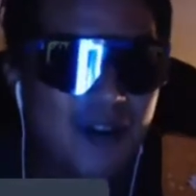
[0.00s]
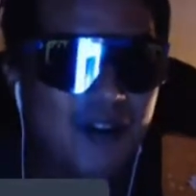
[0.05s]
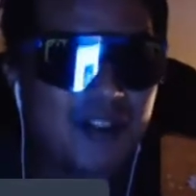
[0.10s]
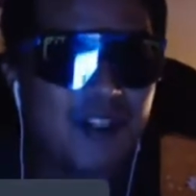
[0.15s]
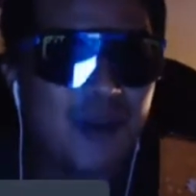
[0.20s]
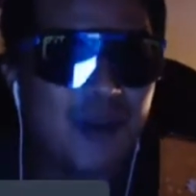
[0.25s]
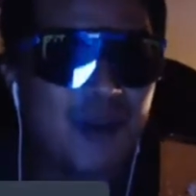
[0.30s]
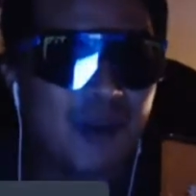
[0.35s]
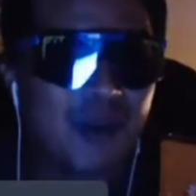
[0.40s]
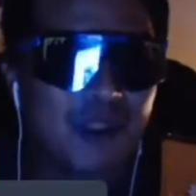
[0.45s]
I
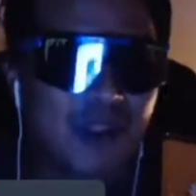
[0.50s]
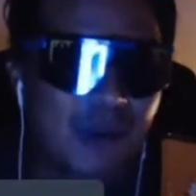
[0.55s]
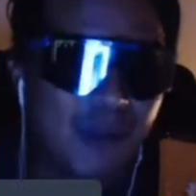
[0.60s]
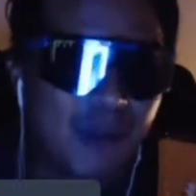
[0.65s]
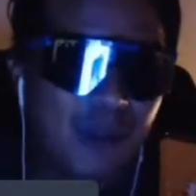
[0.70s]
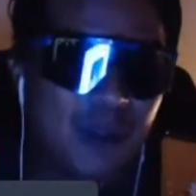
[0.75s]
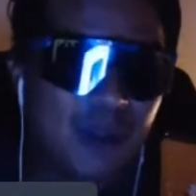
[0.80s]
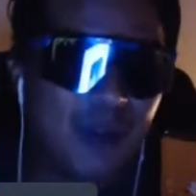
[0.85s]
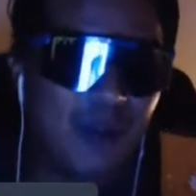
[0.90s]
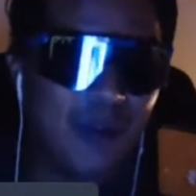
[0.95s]
see why
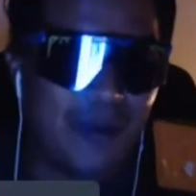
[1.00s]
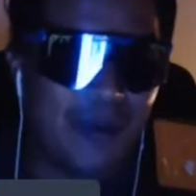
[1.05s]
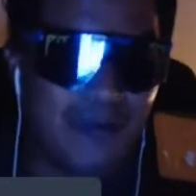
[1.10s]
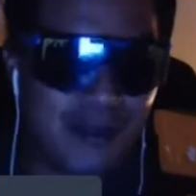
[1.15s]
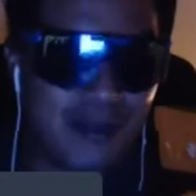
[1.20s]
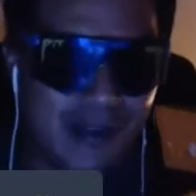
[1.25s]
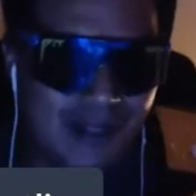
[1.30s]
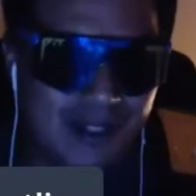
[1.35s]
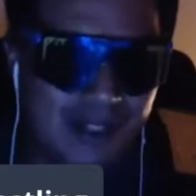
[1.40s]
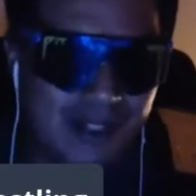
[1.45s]
WWE
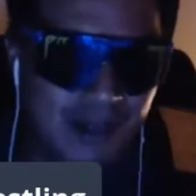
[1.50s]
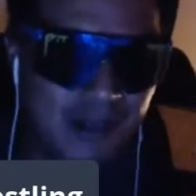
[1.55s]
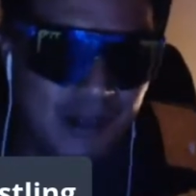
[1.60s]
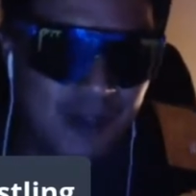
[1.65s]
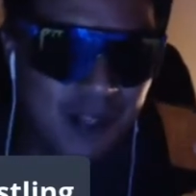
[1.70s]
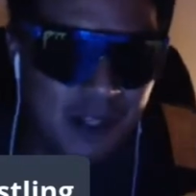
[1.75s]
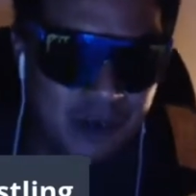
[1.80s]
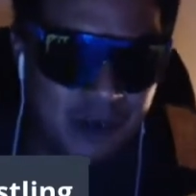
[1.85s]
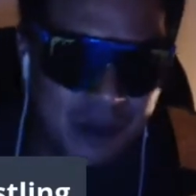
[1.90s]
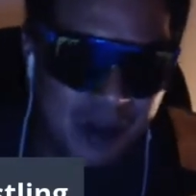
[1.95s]
released some
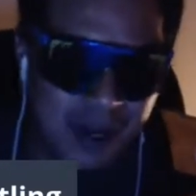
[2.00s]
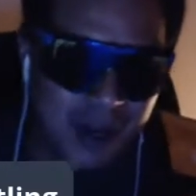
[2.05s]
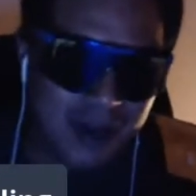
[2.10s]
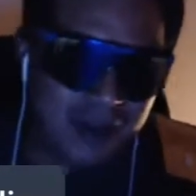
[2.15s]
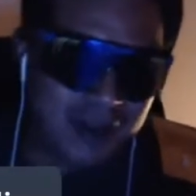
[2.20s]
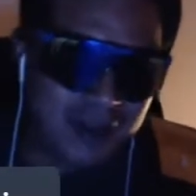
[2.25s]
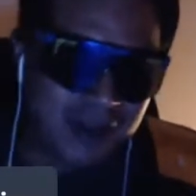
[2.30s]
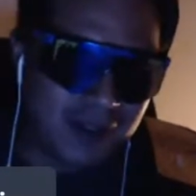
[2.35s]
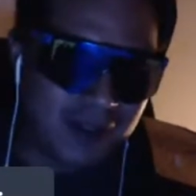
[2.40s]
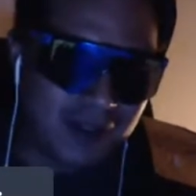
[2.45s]
of these
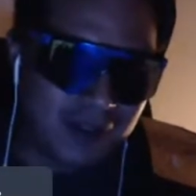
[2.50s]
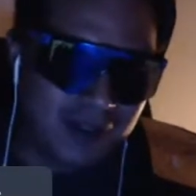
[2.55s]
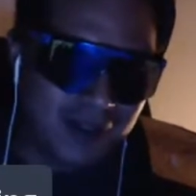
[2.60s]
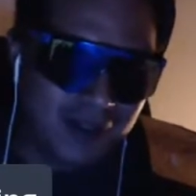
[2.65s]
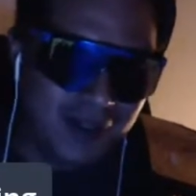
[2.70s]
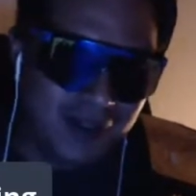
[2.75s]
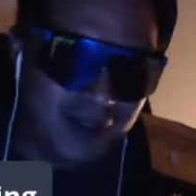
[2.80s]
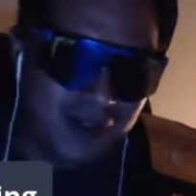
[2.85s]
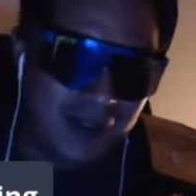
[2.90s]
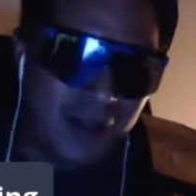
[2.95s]
guys.
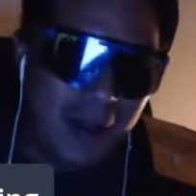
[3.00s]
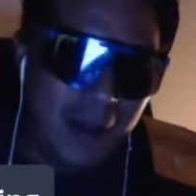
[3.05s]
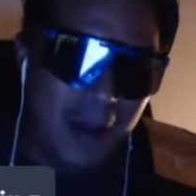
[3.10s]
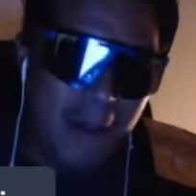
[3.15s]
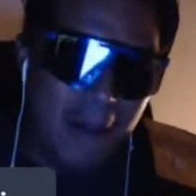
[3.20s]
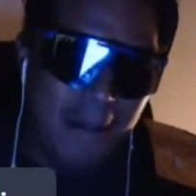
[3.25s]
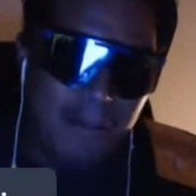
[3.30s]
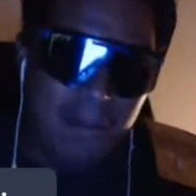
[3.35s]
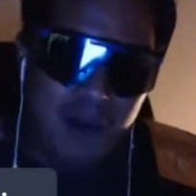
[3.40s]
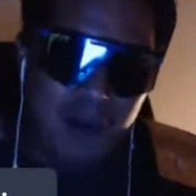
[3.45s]

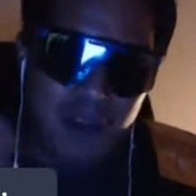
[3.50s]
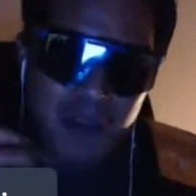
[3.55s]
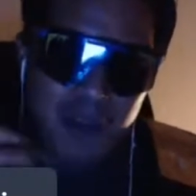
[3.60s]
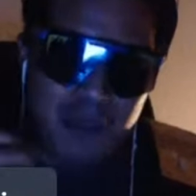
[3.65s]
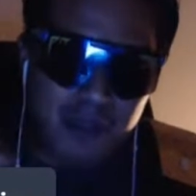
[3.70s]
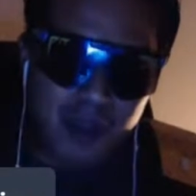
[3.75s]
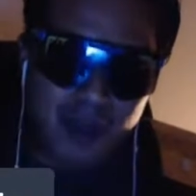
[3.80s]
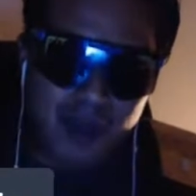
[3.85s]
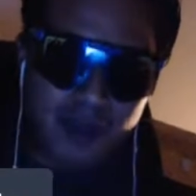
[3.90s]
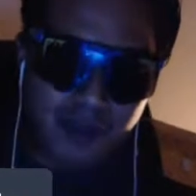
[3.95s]
But the
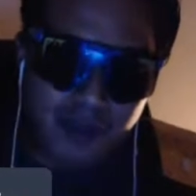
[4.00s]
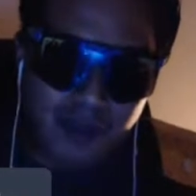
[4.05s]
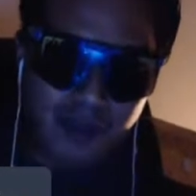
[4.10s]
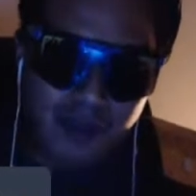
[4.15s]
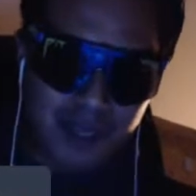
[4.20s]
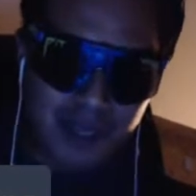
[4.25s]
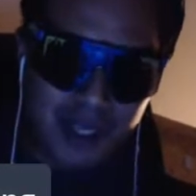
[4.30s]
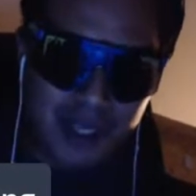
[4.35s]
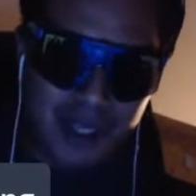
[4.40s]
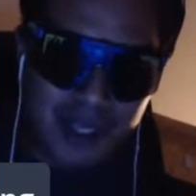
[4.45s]
beautiful
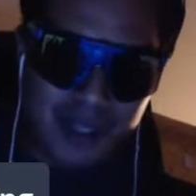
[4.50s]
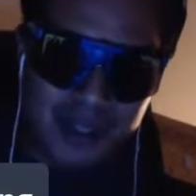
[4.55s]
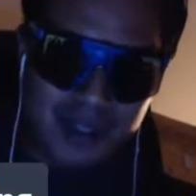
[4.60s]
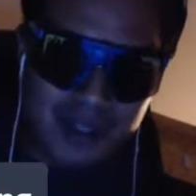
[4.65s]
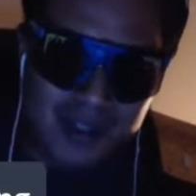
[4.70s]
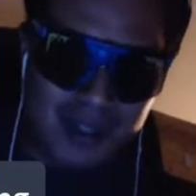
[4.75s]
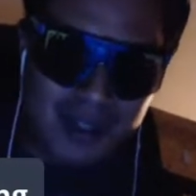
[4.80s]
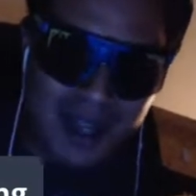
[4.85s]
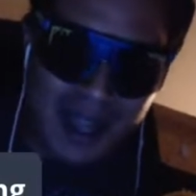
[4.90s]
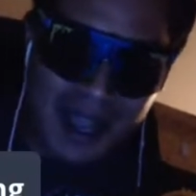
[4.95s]
thing
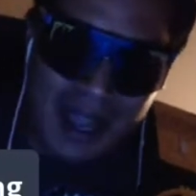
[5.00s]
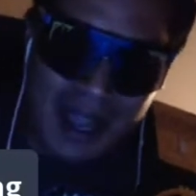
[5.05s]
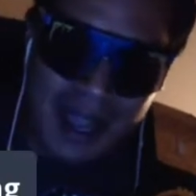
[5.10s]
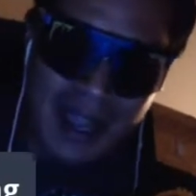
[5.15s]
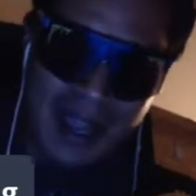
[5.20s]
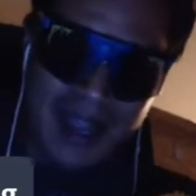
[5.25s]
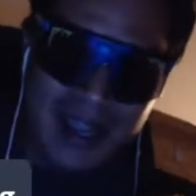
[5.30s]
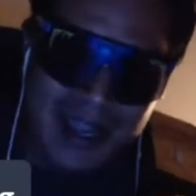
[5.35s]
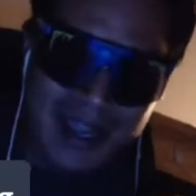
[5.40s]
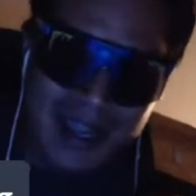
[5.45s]
is
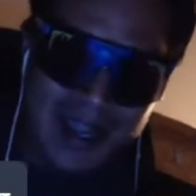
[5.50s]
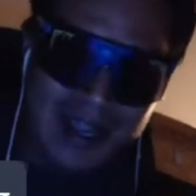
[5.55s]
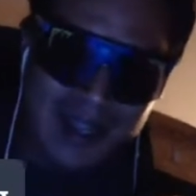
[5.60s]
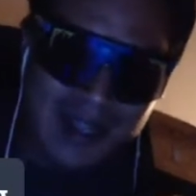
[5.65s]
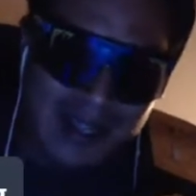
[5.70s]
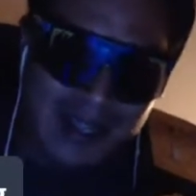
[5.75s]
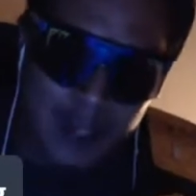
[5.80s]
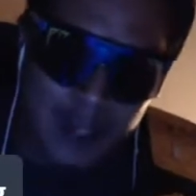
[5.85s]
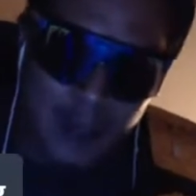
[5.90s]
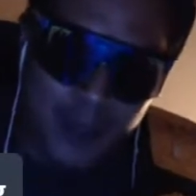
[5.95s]

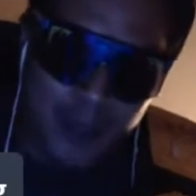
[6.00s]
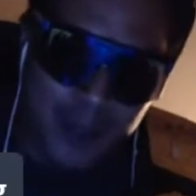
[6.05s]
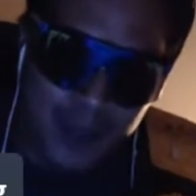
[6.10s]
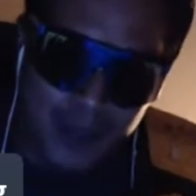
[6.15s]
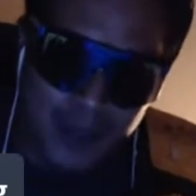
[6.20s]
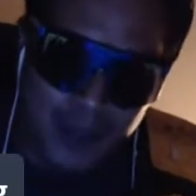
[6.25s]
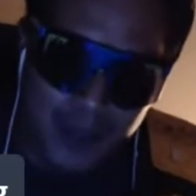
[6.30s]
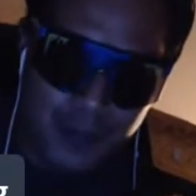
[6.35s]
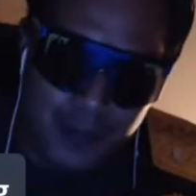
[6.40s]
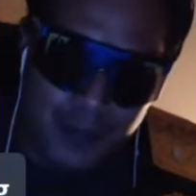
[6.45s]

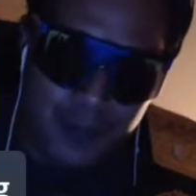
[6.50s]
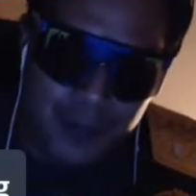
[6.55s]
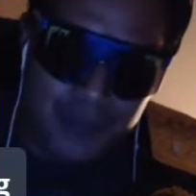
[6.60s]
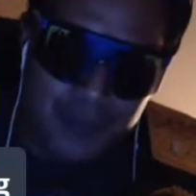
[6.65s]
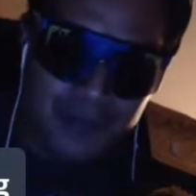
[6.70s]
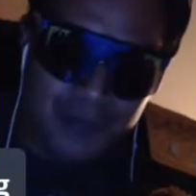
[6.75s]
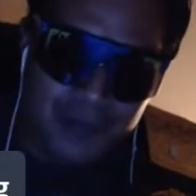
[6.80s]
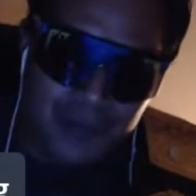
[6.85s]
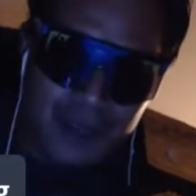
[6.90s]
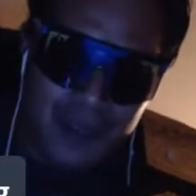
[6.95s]
AEW
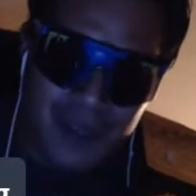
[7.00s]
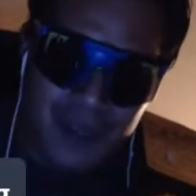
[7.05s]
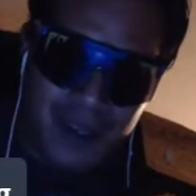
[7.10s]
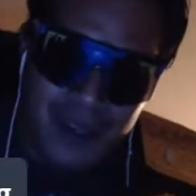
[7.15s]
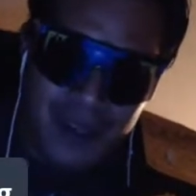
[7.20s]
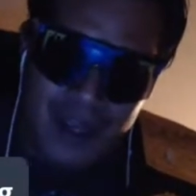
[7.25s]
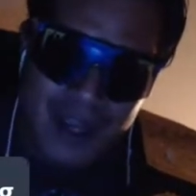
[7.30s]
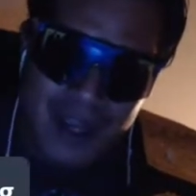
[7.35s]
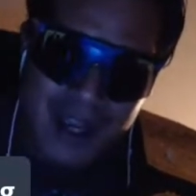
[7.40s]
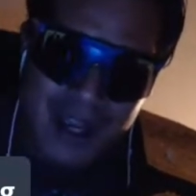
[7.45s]

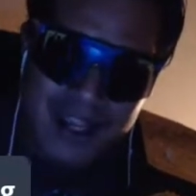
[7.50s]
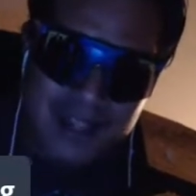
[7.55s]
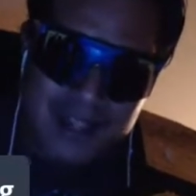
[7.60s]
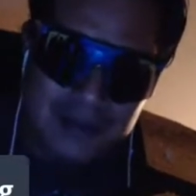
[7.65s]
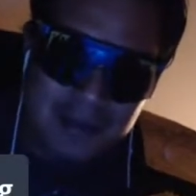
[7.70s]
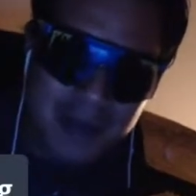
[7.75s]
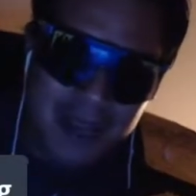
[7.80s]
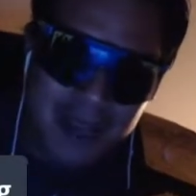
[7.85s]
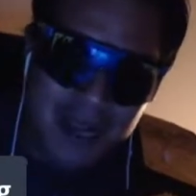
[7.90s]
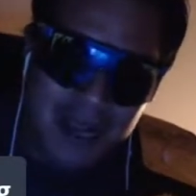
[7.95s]
is
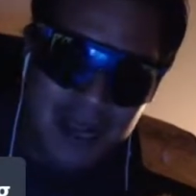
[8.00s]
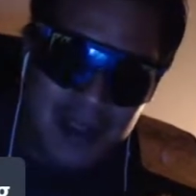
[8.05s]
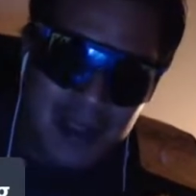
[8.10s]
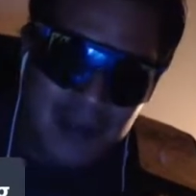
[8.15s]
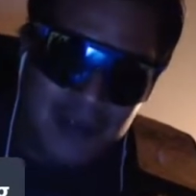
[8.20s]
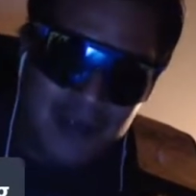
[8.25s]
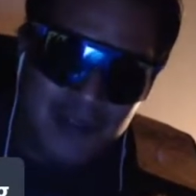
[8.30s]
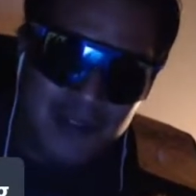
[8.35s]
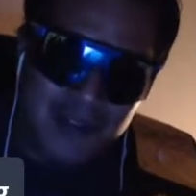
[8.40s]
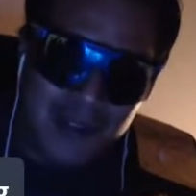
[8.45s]
making
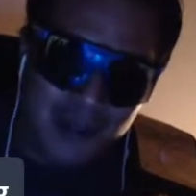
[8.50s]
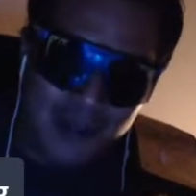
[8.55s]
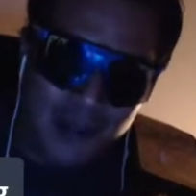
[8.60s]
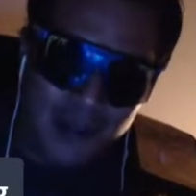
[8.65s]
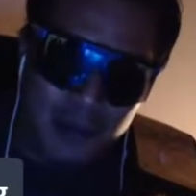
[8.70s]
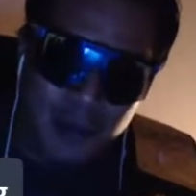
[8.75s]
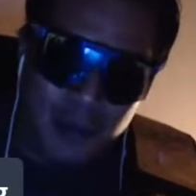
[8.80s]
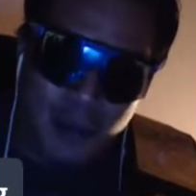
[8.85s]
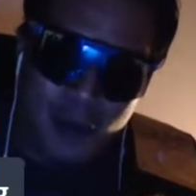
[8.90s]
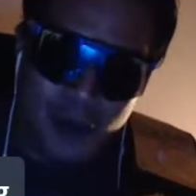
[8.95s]
them feel
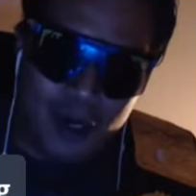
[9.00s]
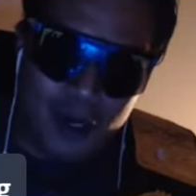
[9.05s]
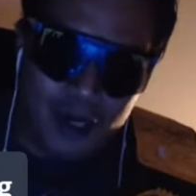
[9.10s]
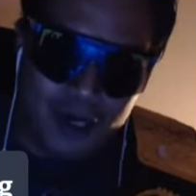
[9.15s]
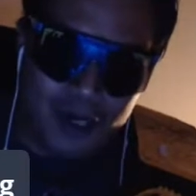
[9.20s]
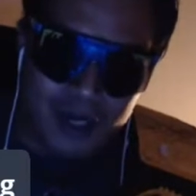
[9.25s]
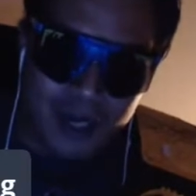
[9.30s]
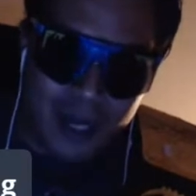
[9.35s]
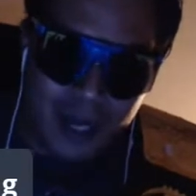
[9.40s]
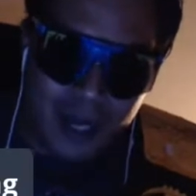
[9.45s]

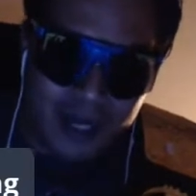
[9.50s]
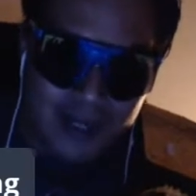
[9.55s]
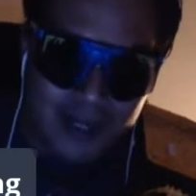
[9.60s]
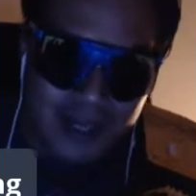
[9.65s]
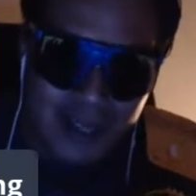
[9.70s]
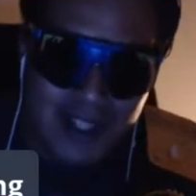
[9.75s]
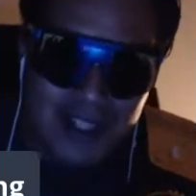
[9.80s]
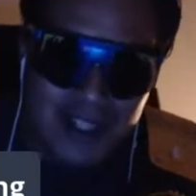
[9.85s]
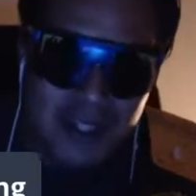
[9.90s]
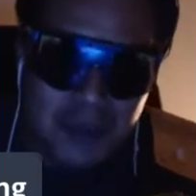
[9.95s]
important. And
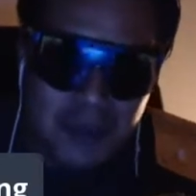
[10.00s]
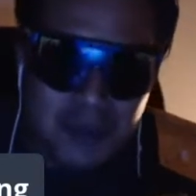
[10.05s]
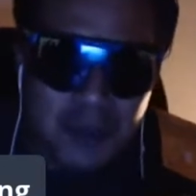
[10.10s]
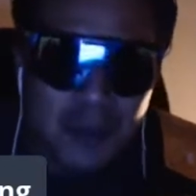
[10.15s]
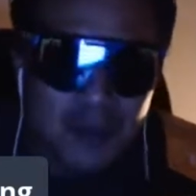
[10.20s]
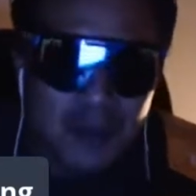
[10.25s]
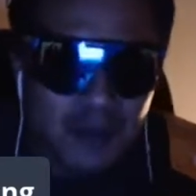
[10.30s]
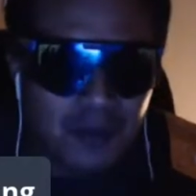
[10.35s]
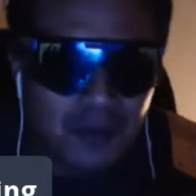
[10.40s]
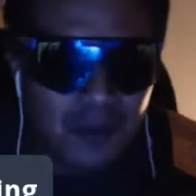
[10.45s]
that's the
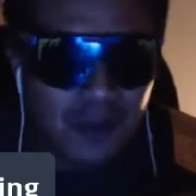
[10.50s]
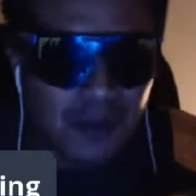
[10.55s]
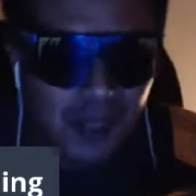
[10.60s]
beautiful